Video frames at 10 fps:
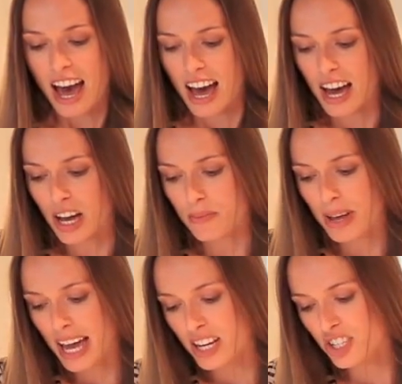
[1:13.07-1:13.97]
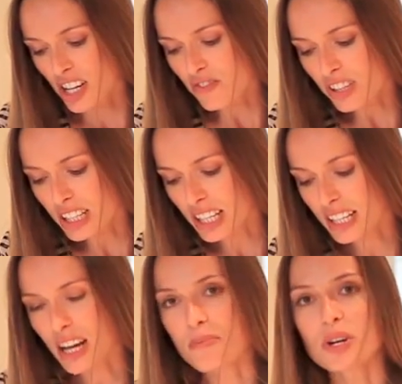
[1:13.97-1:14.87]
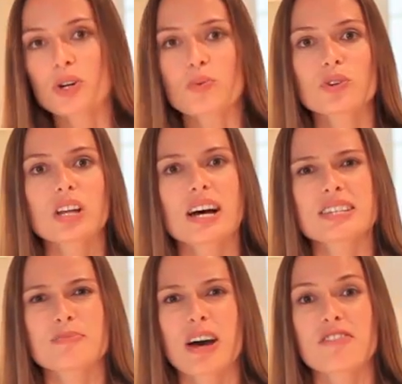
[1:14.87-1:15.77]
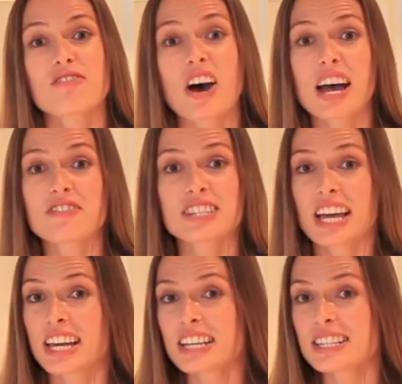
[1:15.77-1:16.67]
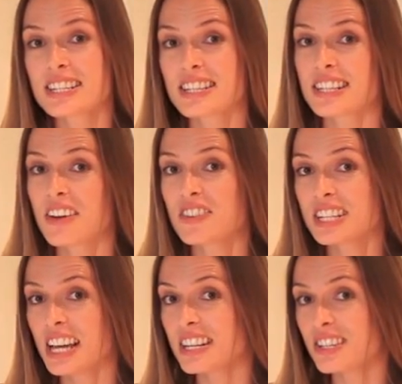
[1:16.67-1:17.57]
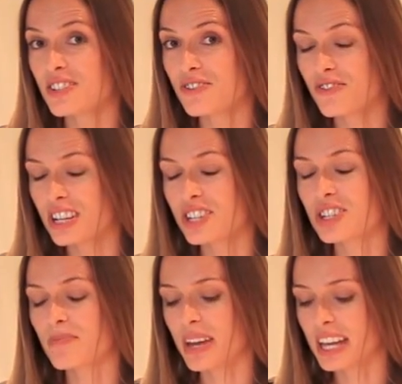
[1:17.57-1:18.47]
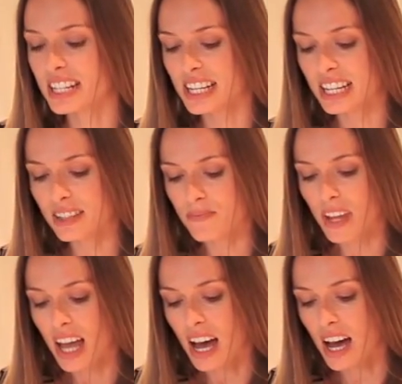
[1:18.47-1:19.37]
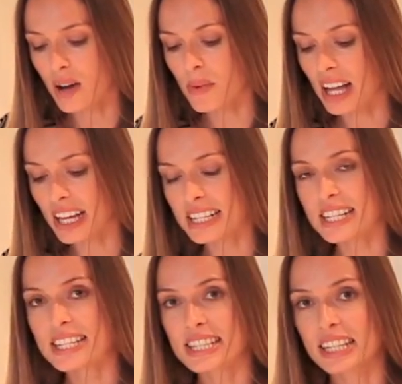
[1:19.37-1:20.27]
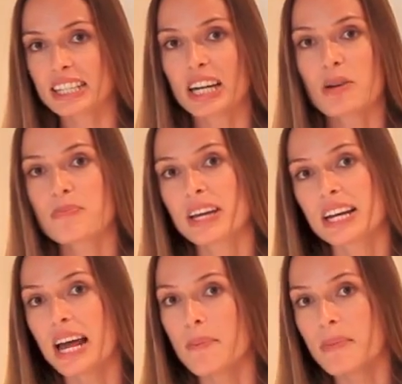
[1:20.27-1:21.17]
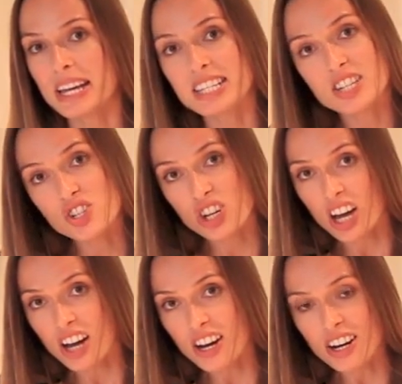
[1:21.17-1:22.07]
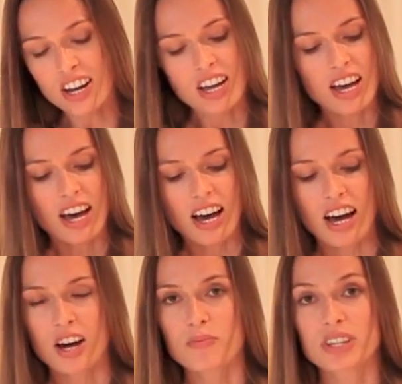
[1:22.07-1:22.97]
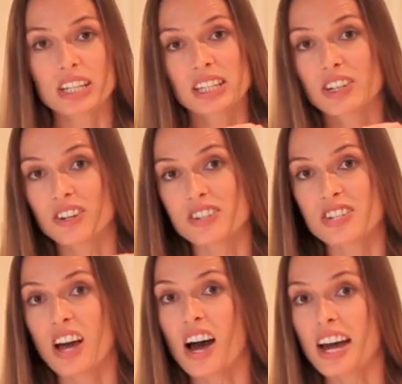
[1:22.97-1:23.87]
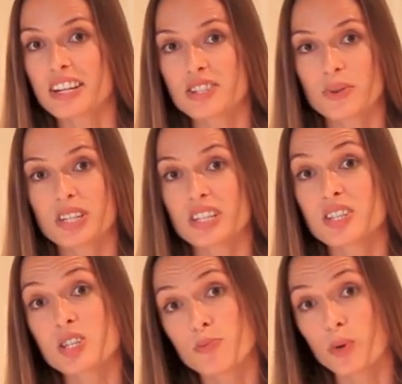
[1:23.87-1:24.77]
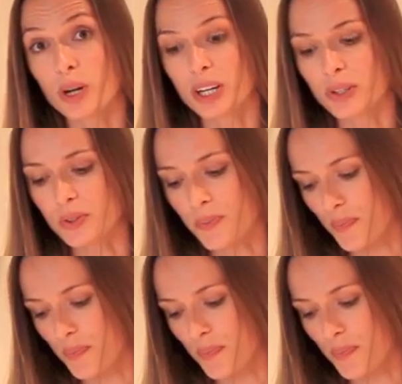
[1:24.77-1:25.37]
And generally nut milk will last about 5 days to 7 days in your fridge depending. I like to seal it up in a mason jar with the lid on tight so it doesn't spoil.